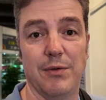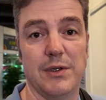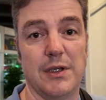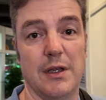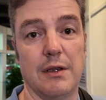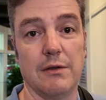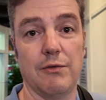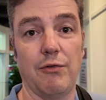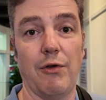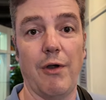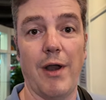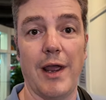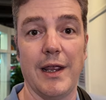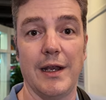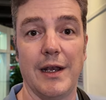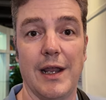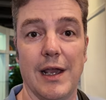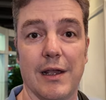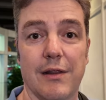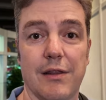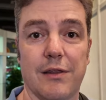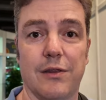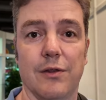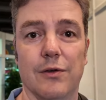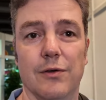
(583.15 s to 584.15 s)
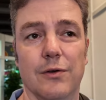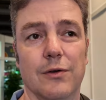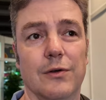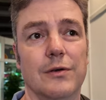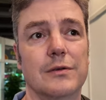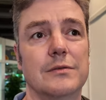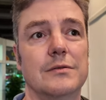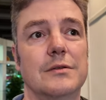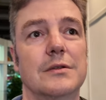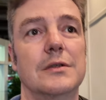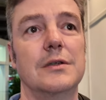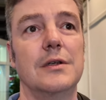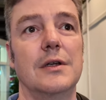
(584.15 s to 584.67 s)
which is right next door.
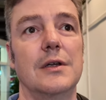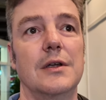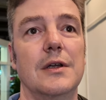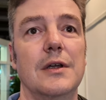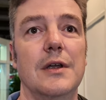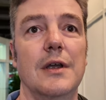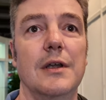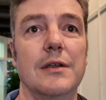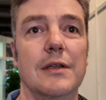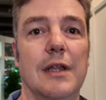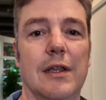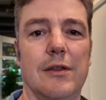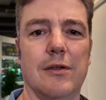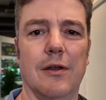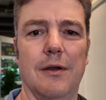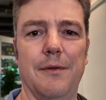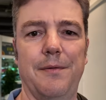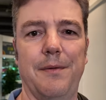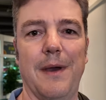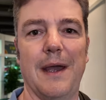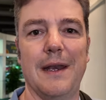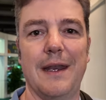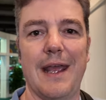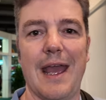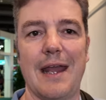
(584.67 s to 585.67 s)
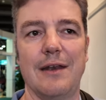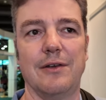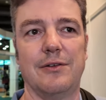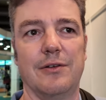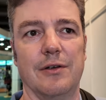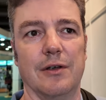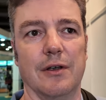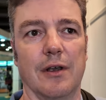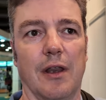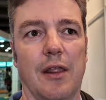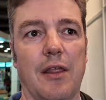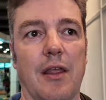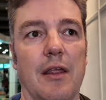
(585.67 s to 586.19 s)
Just got to find the
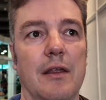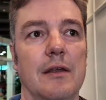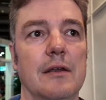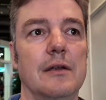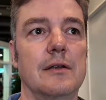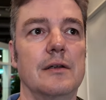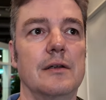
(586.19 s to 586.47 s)
entrance.